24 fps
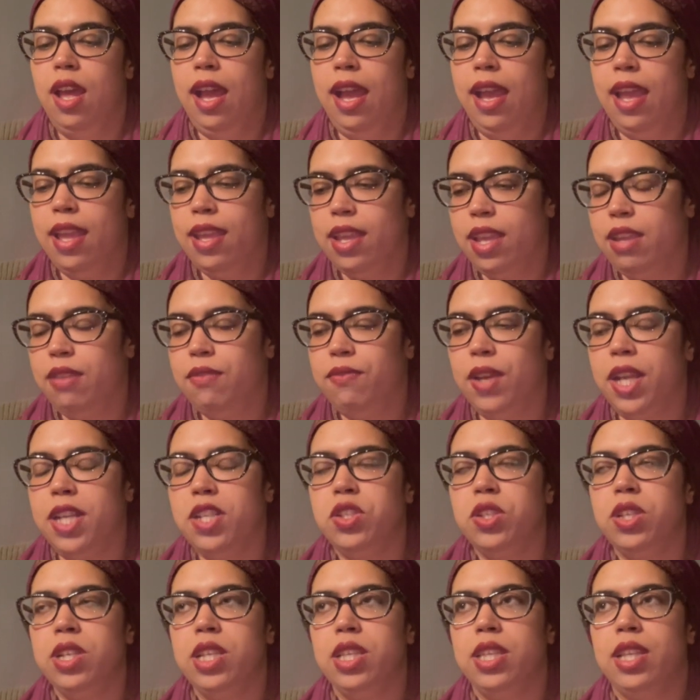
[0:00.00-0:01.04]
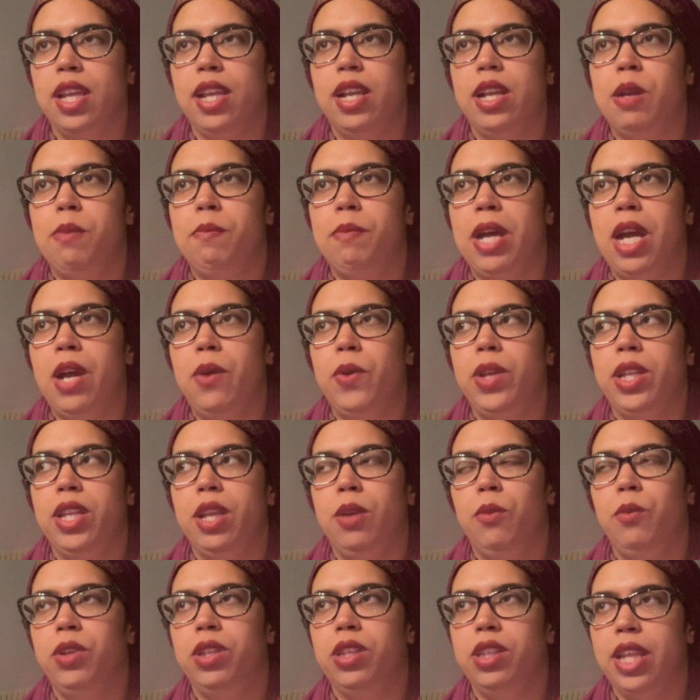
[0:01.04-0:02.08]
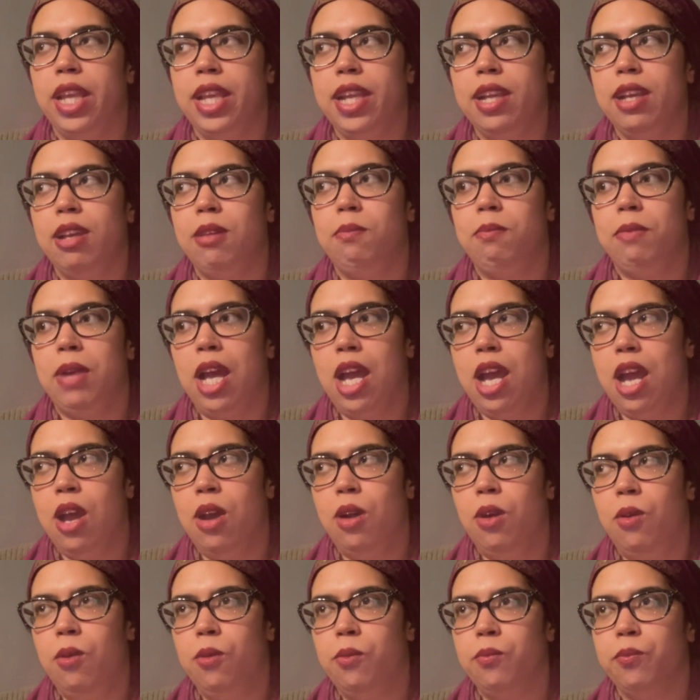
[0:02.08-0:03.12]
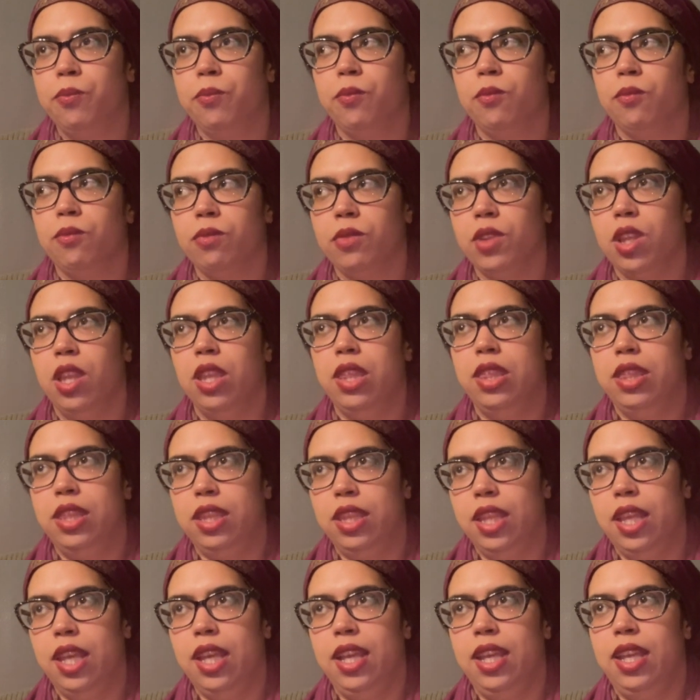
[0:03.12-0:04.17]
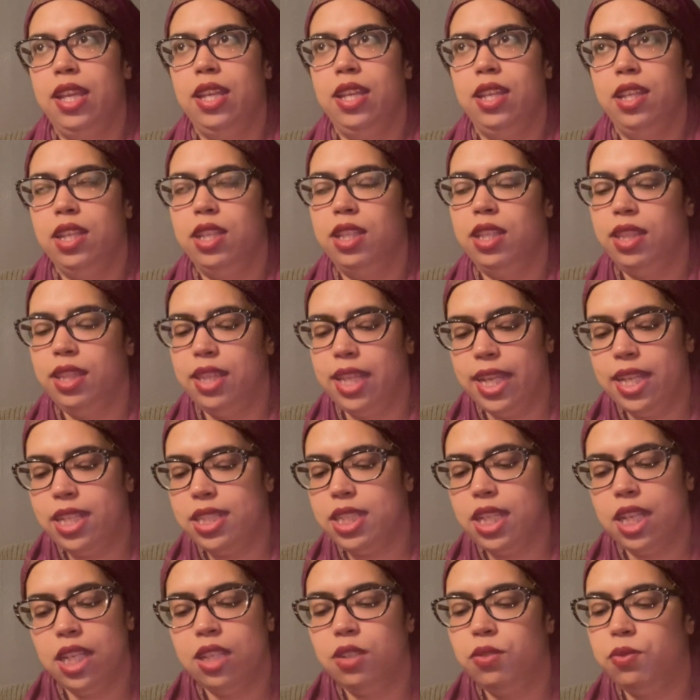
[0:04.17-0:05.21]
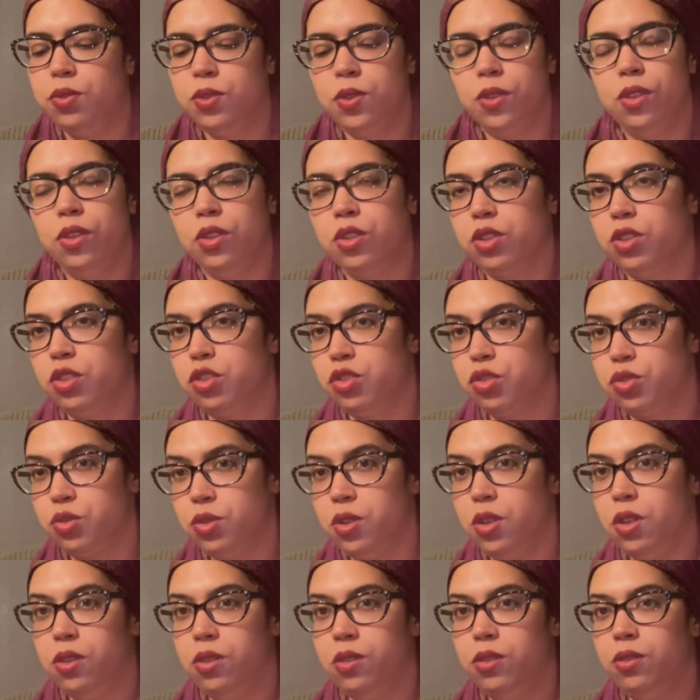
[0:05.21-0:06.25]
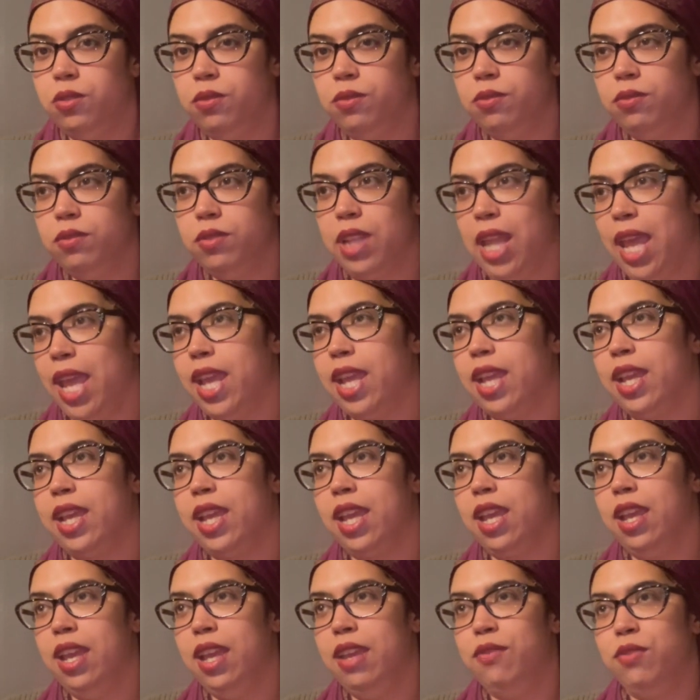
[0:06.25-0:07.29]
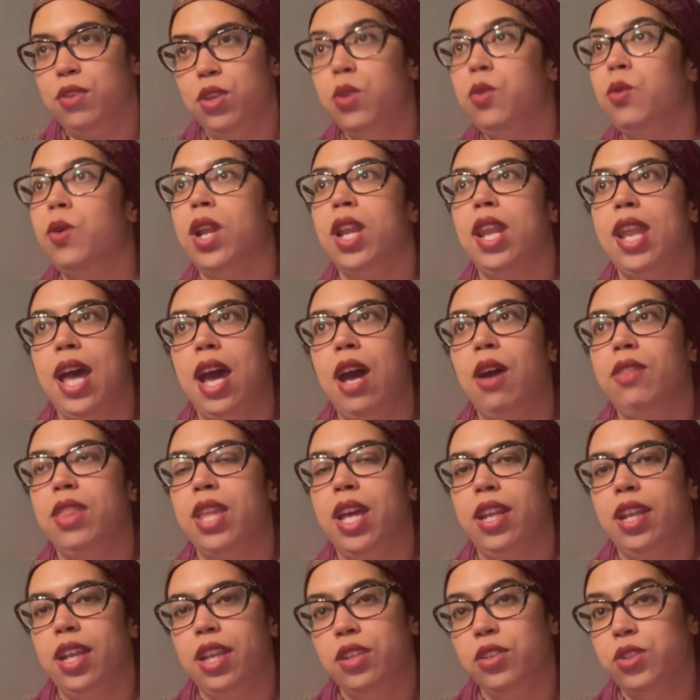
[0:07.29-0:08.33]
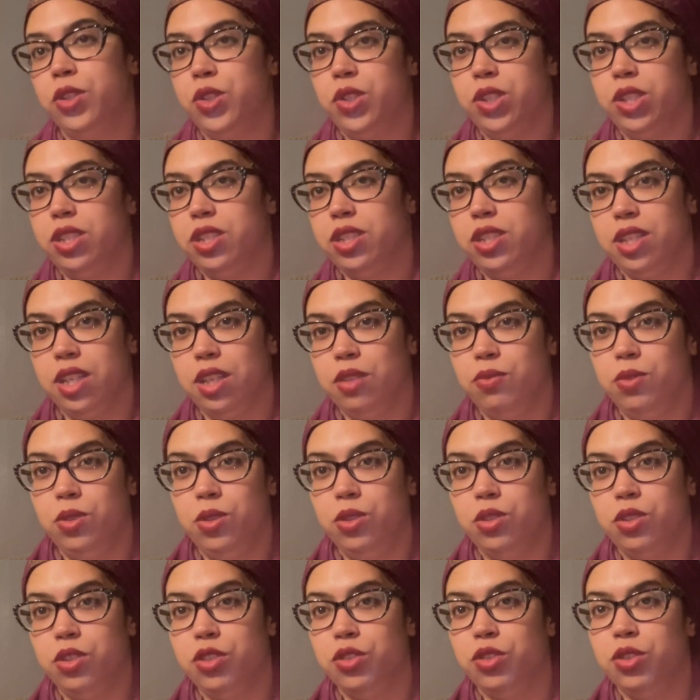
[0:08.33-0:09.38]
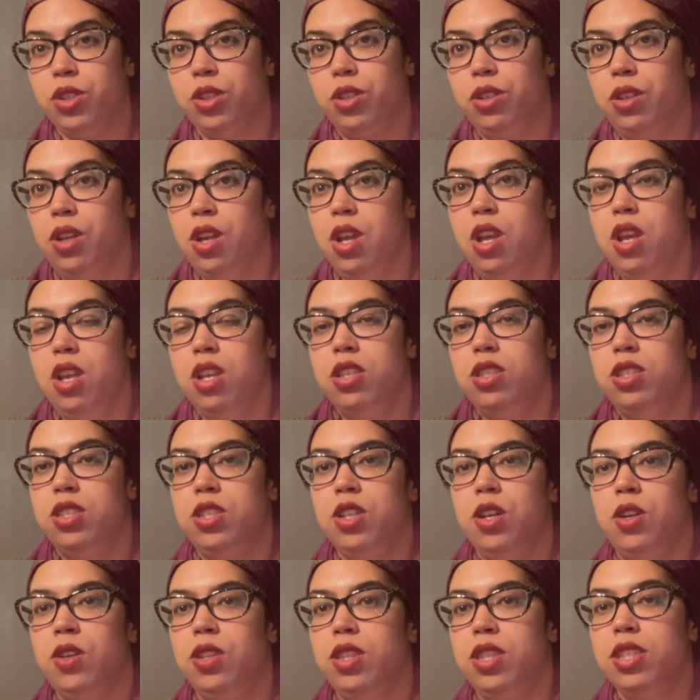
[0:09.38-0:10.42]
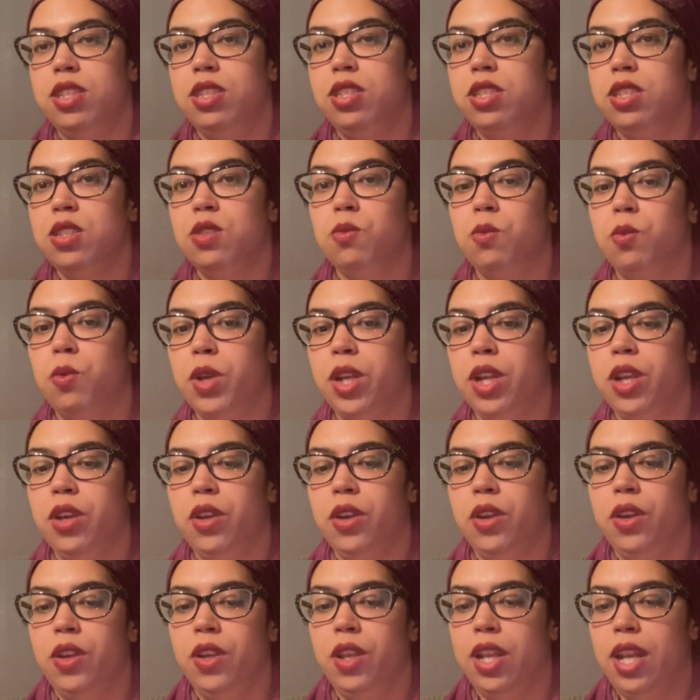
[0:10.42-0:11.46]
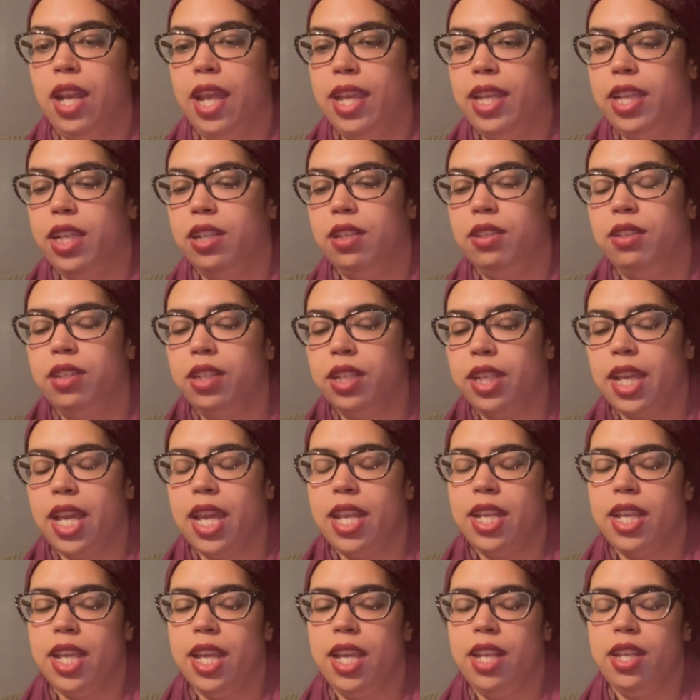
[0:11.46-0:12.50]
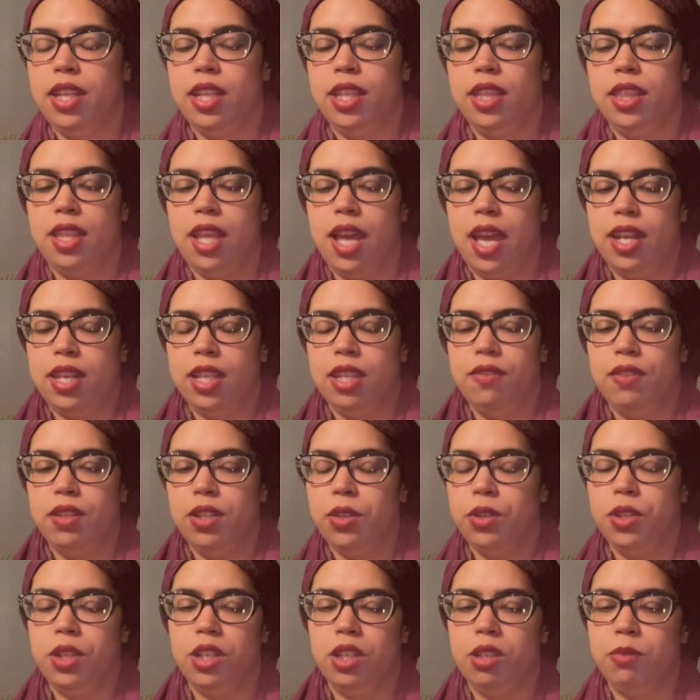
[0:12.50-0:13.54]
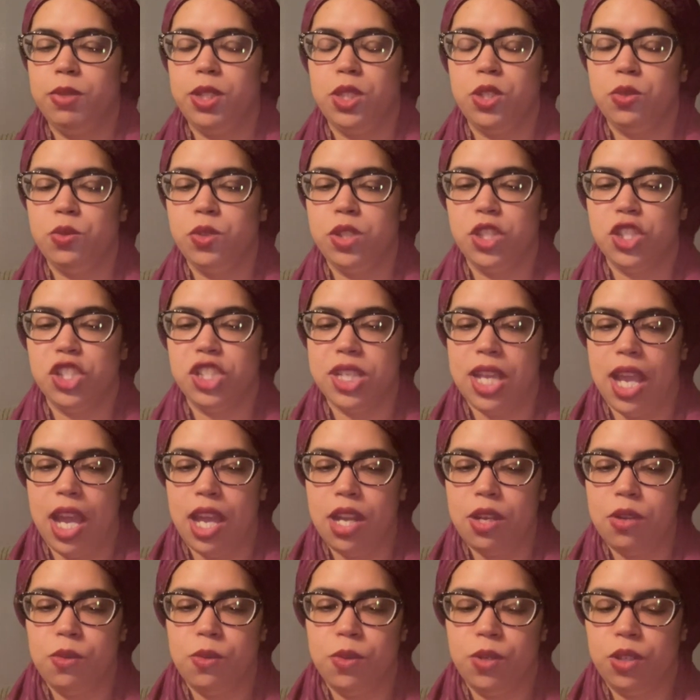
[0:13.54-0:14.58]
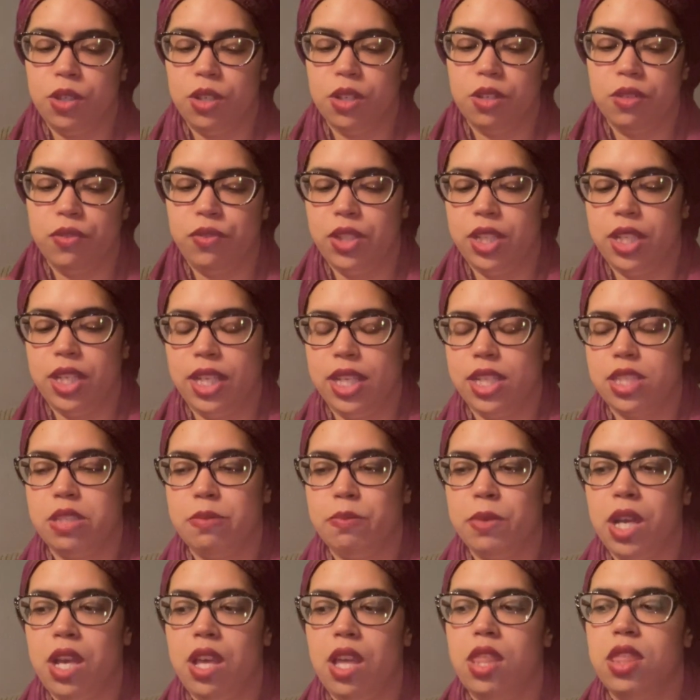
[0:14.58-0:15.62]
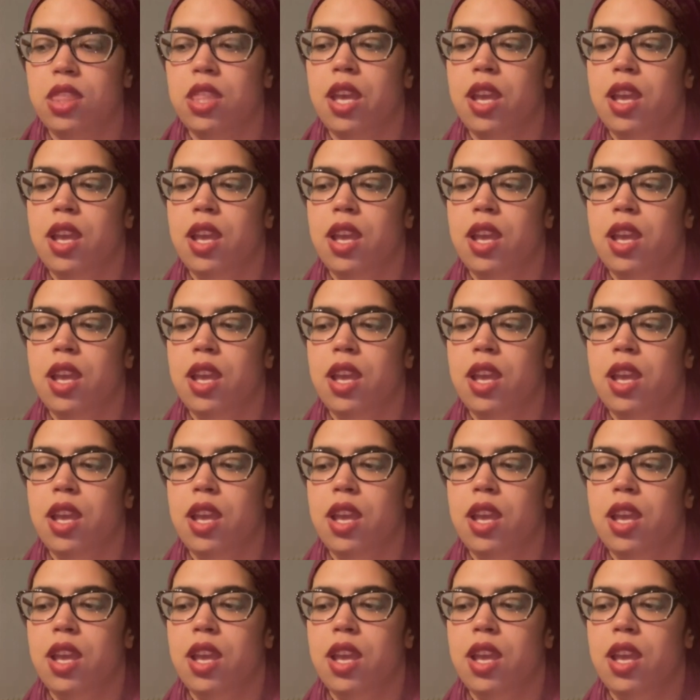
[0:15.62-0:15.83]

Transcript: eventually they come out. And then when they come out, they take full control, like, if you allow that energy to take full control. So this is where, like, look at it, that even though you're going to be doing shadow work for the next month,